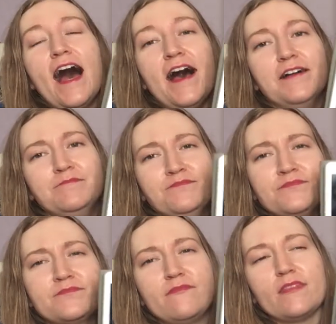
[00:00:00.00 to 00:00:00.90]
Um,
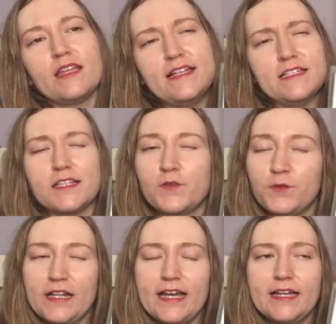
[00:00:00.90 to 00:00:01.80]
this is a
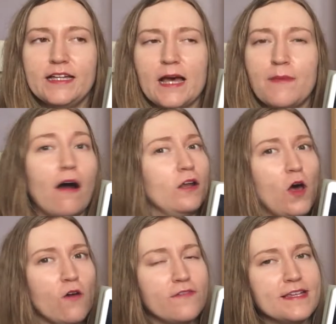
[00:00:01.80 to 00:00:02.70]
thriller about an
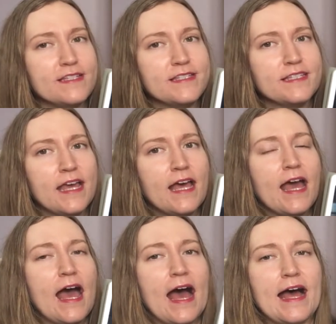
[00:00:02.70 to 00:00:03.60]
office,
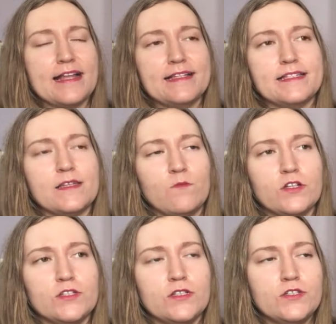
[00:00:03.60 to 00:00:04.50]
and
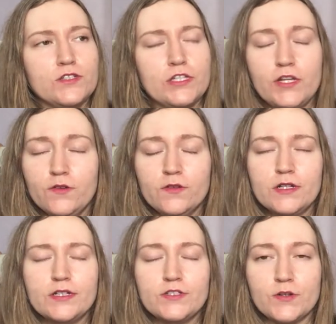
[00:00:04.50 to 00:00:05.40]
someone new
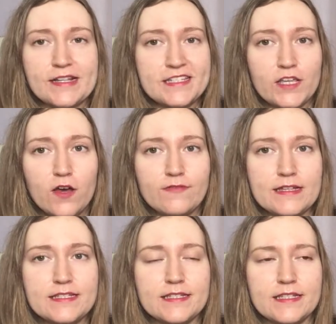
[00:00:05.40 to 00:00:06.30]
joins the
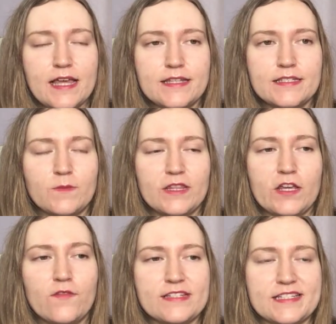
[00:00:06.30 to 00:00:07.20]
office, and then someone in
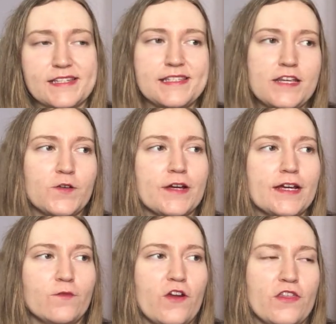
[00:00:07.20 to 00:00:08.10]
the office is a secret
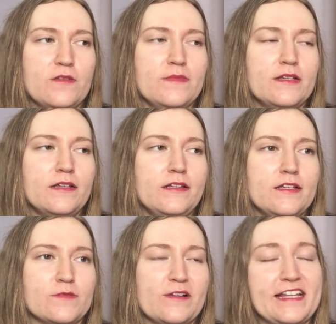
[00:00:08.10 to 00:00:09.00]
and one of them
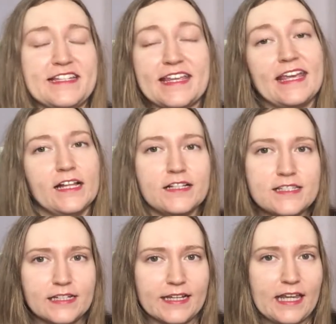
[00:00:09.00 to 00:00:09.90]
is willing to kill
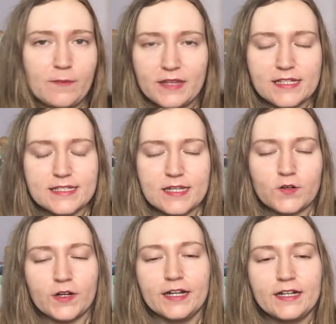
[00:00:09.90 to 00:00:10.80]
to keep that
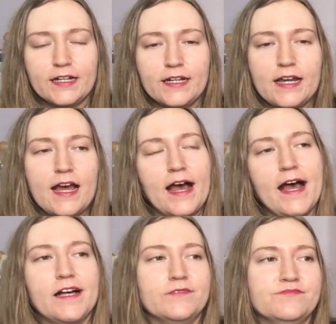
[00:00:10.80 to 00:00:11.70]
secret.
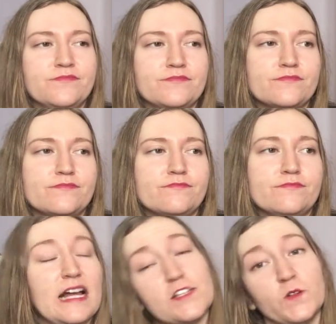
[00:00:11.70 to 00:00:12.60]
Um,
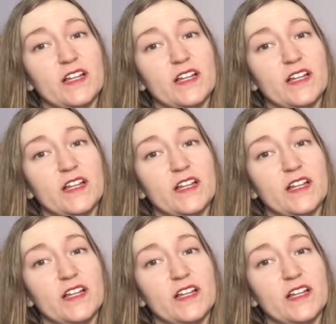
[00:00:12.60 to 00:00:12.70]
that's